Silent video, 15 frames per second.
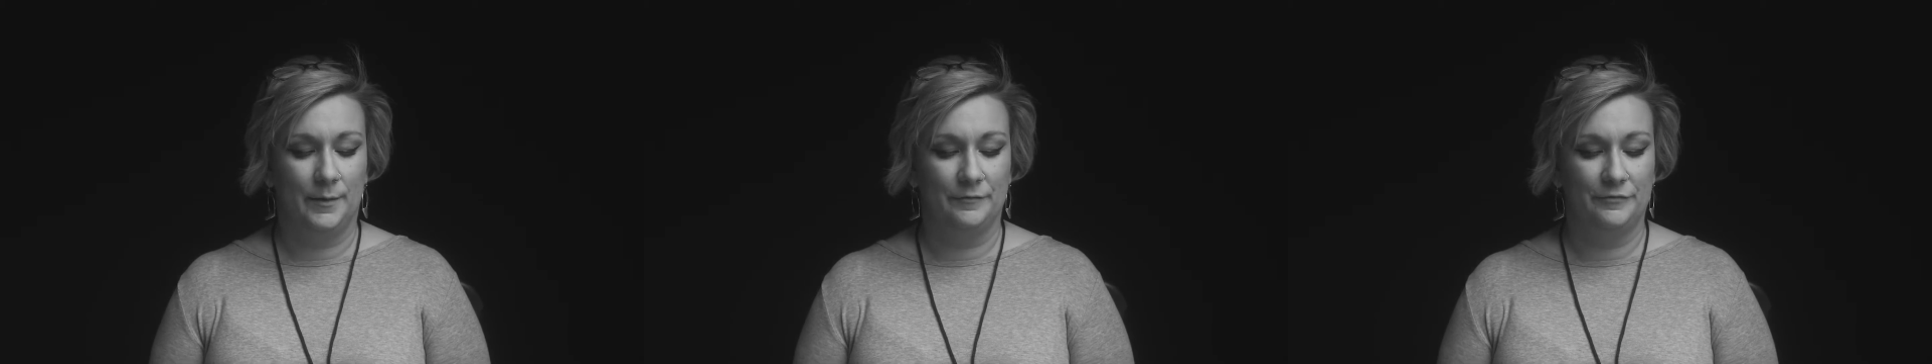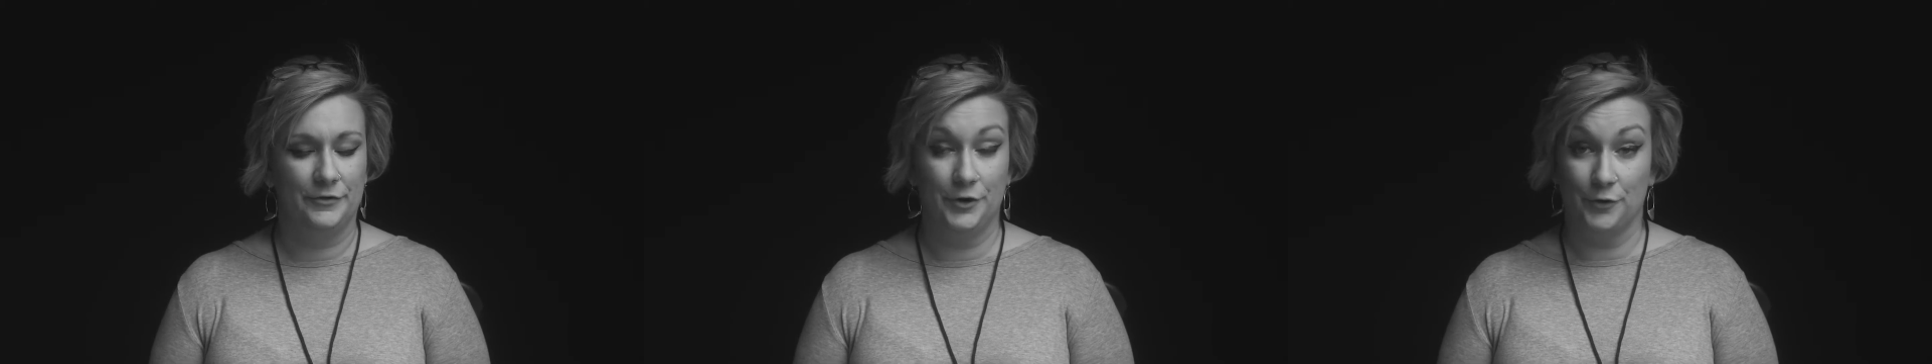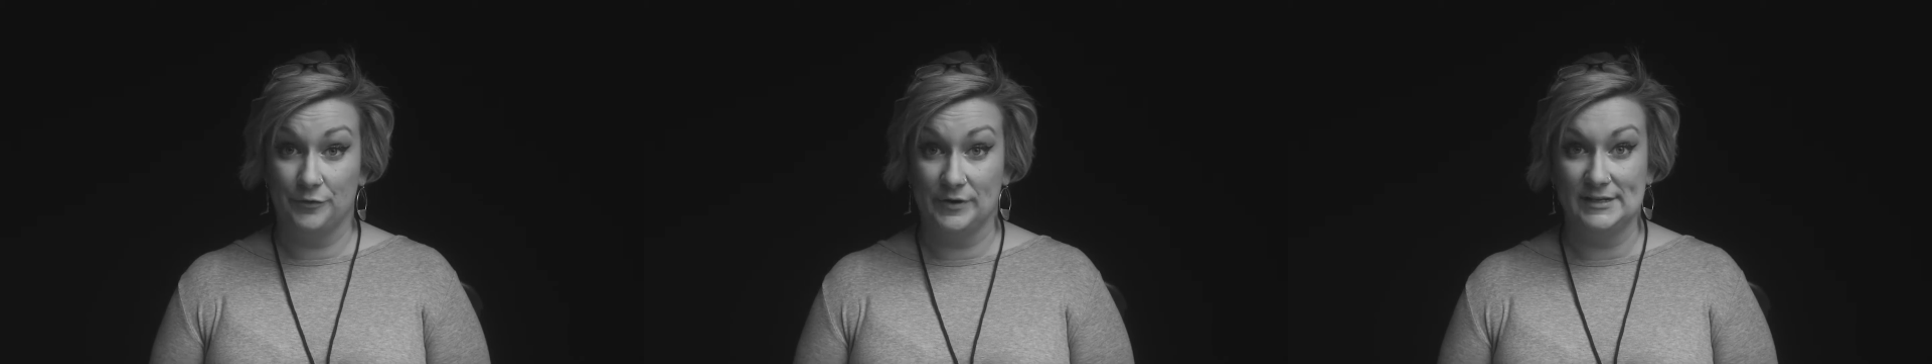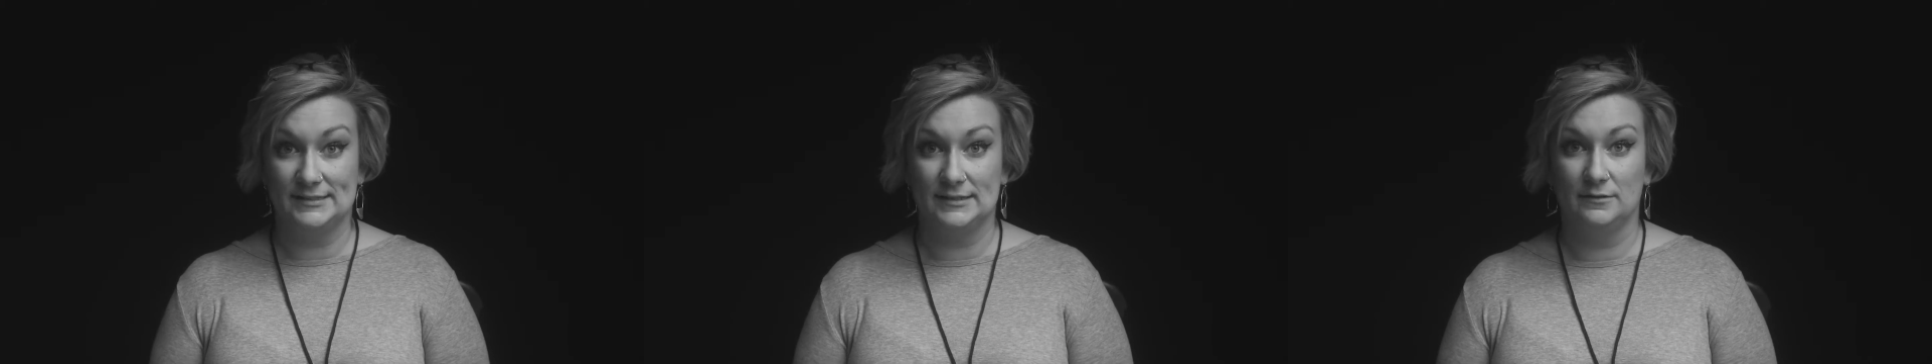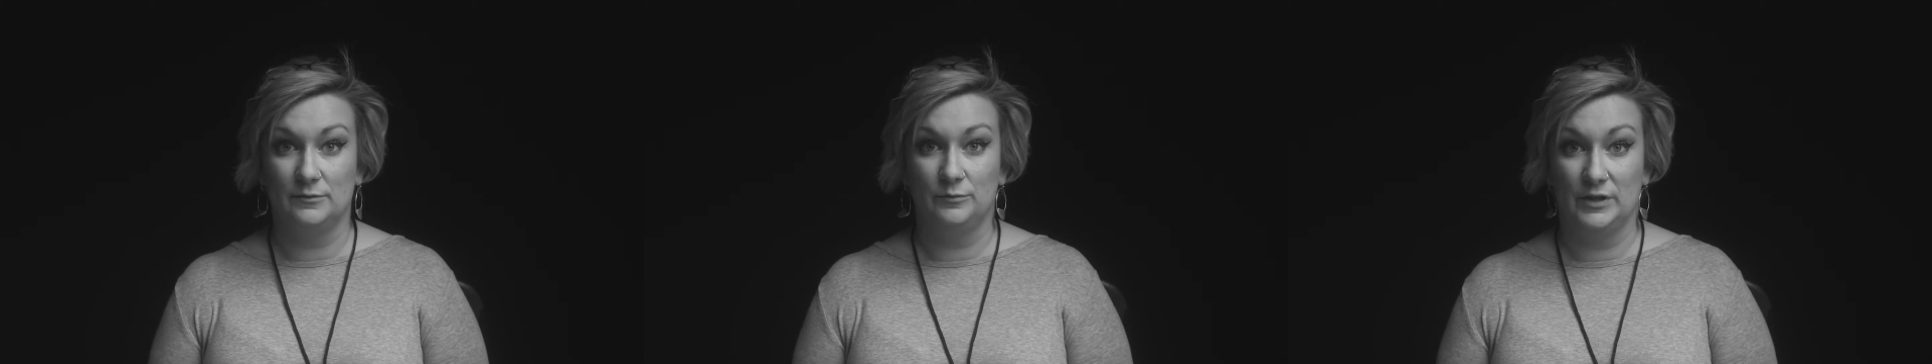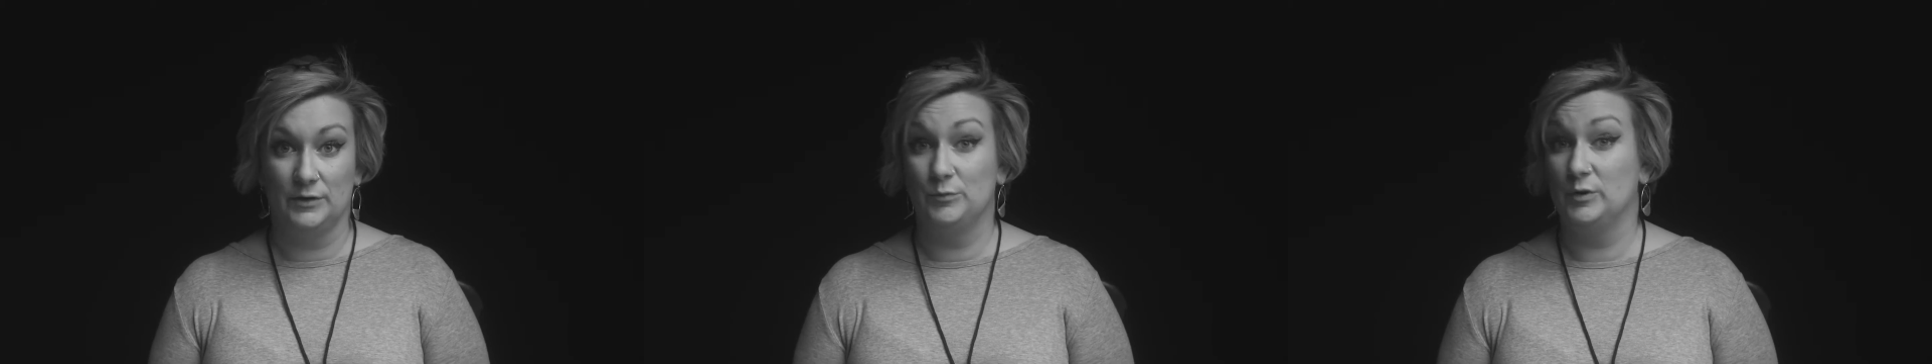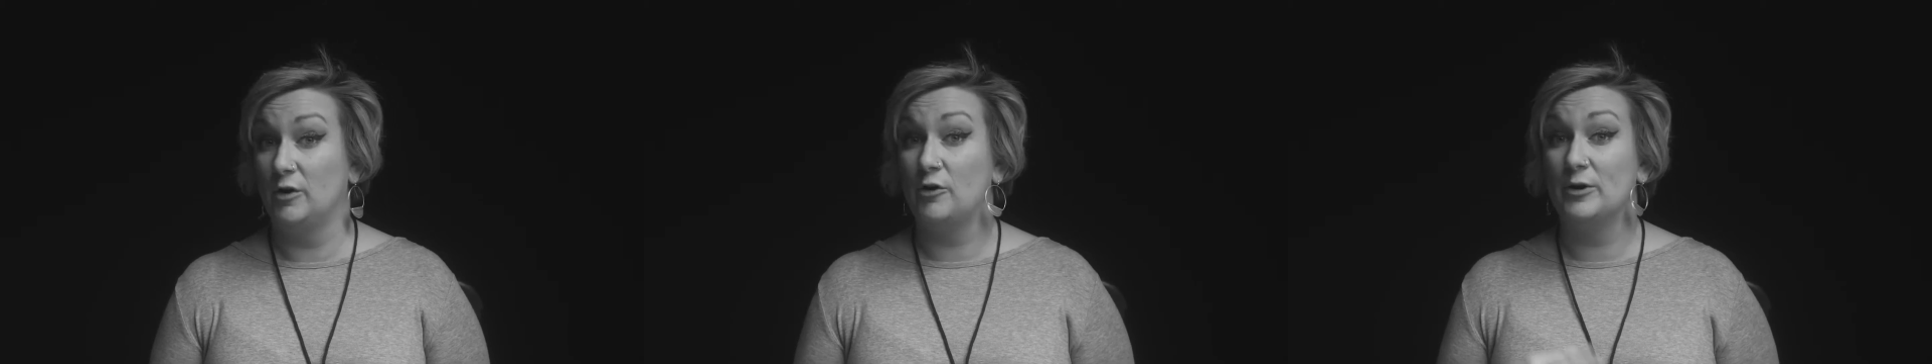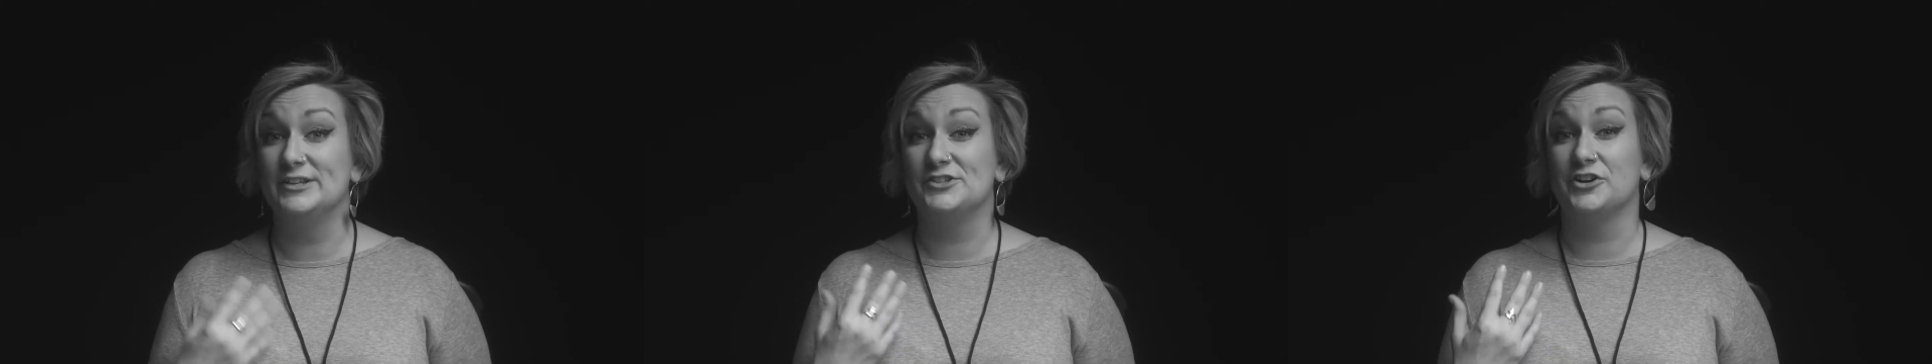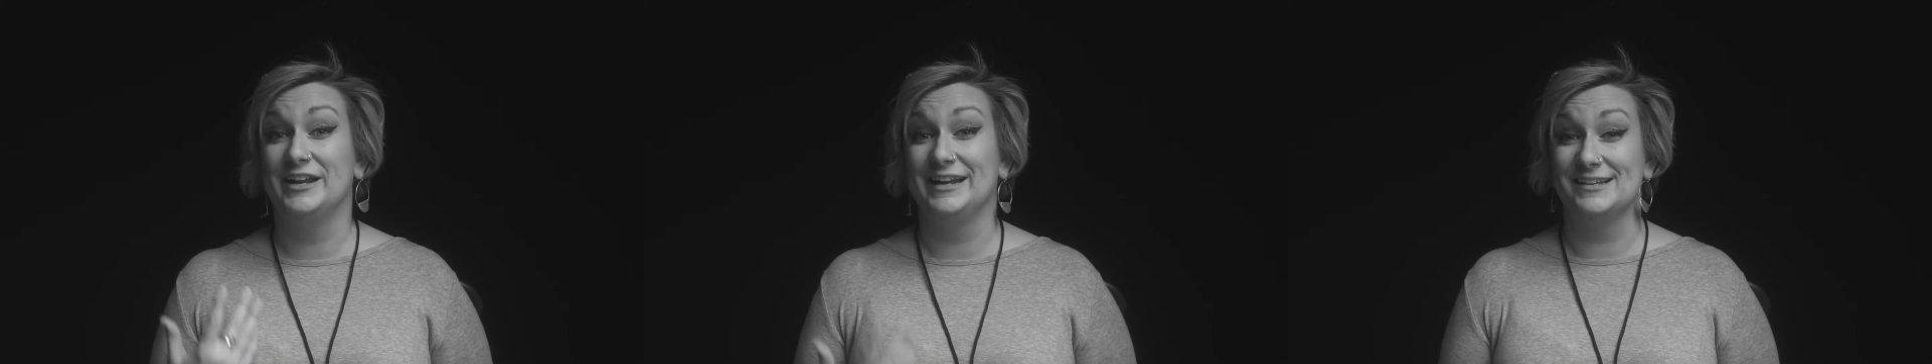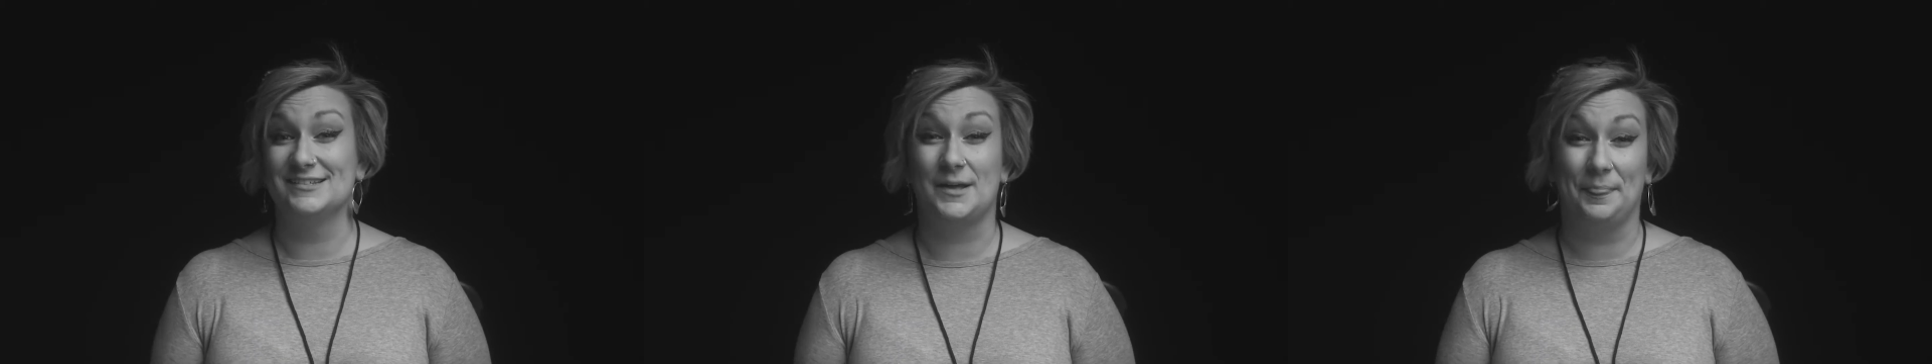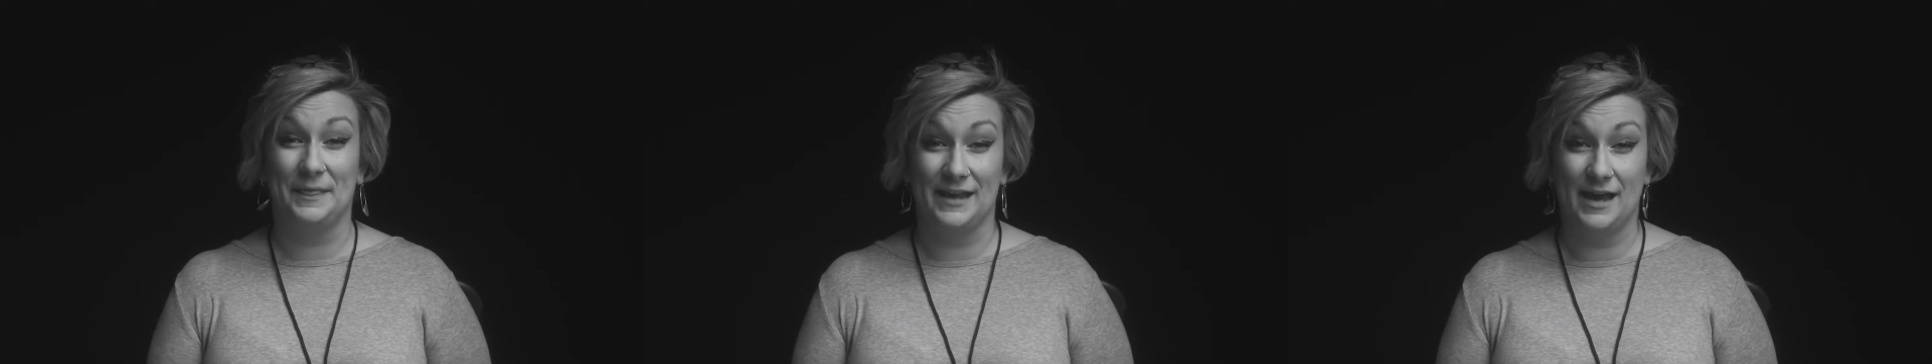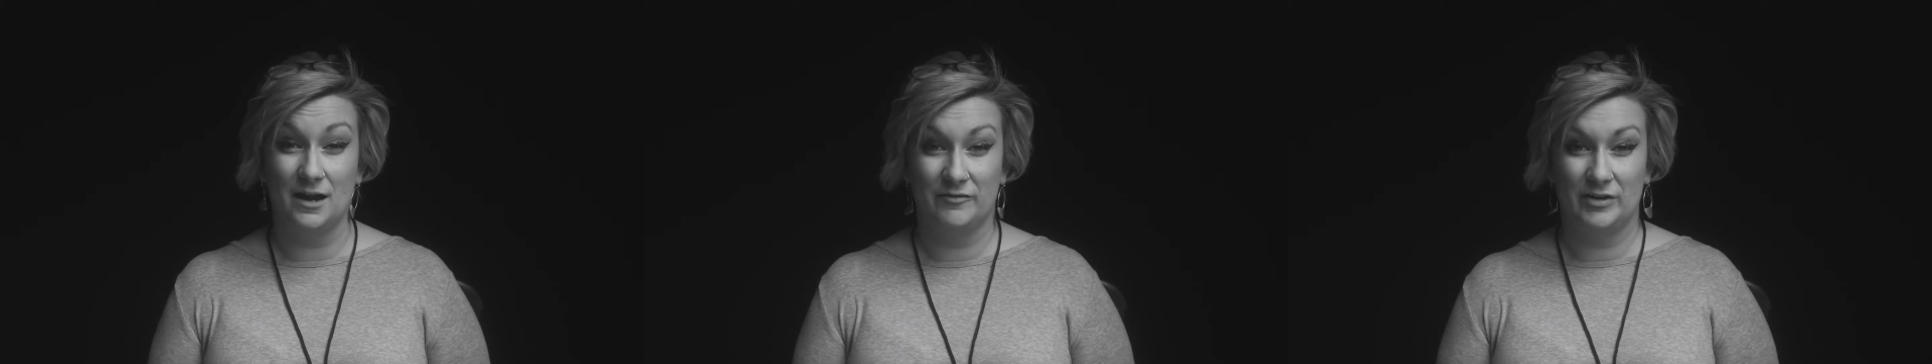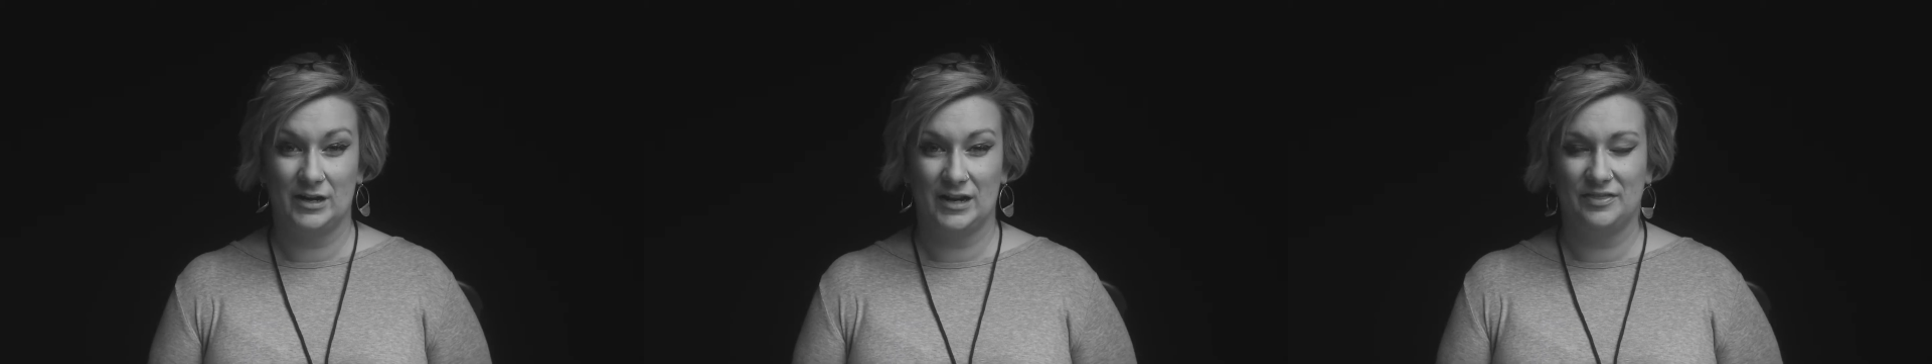for no reason, that we always are getting something out of it.